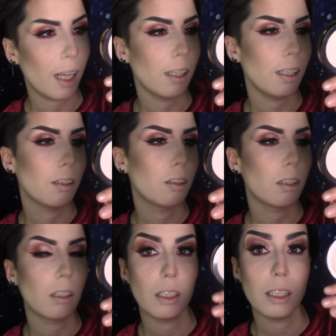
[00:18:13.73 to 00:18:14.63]
LA
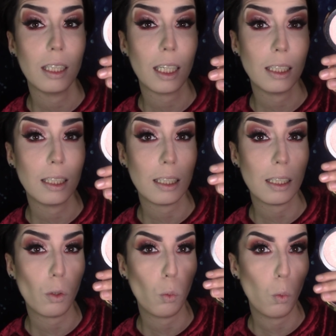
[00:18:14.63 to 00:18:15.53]
Girl
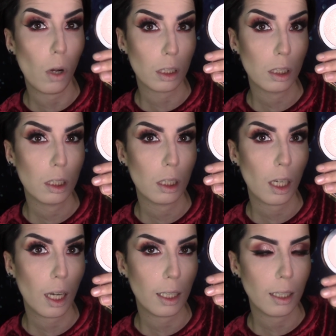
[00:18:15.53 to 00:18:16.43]
90 Watt
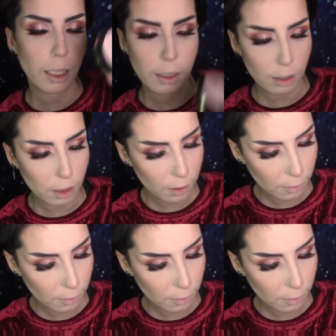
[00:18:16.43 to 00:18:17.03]
highlighter.